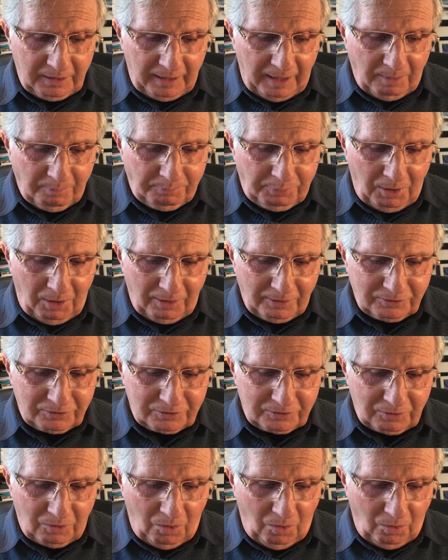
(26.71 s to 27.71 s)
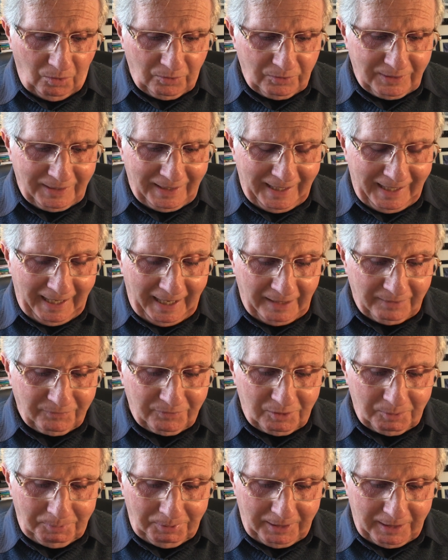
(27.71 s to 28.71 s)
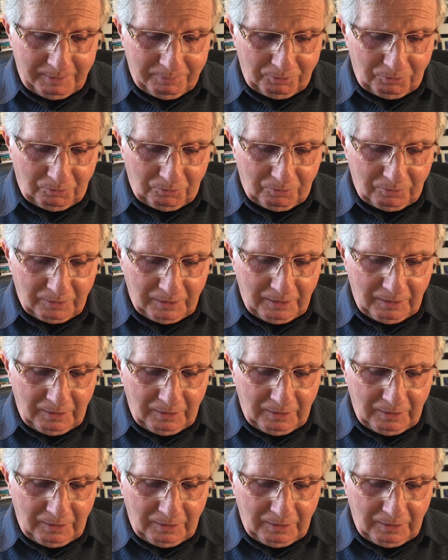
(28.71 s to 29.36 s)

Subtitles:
and pass on ahead of the people."